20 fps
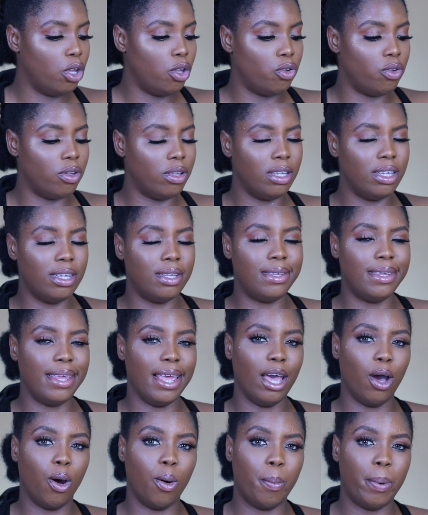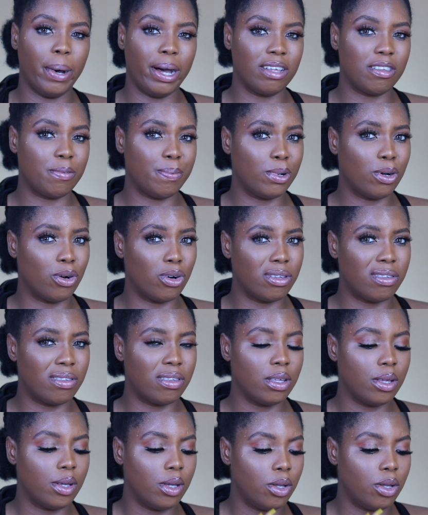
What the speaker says: you need helpers, because